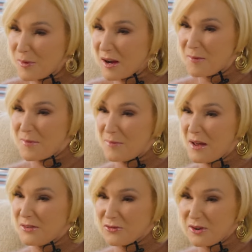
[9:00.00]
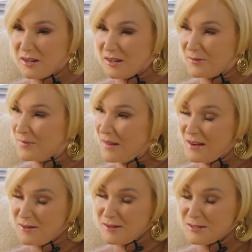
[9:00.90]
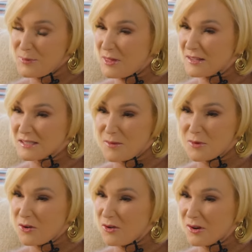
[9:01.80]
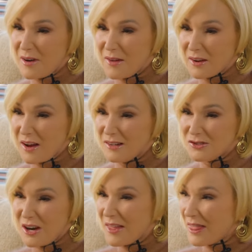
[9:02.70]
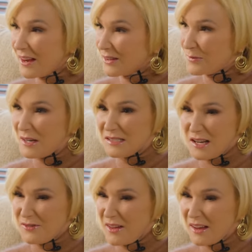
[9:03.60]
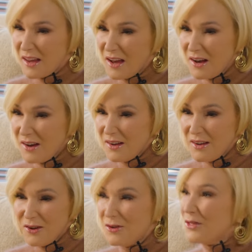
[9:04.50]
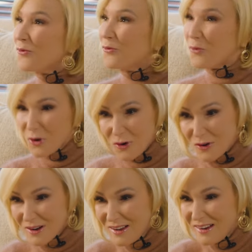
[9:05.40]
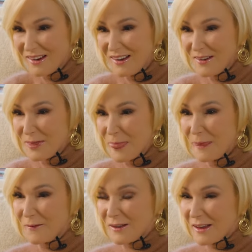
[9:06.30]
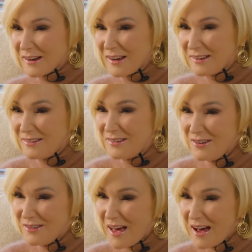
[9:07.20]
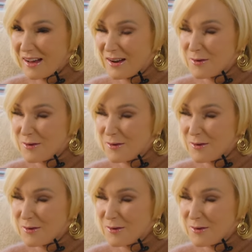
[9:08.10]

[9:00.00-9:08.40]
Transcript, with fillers: pick up my best friend, and we spent the summer going around the country. I think to myself, like, who in the world would let a kid do that?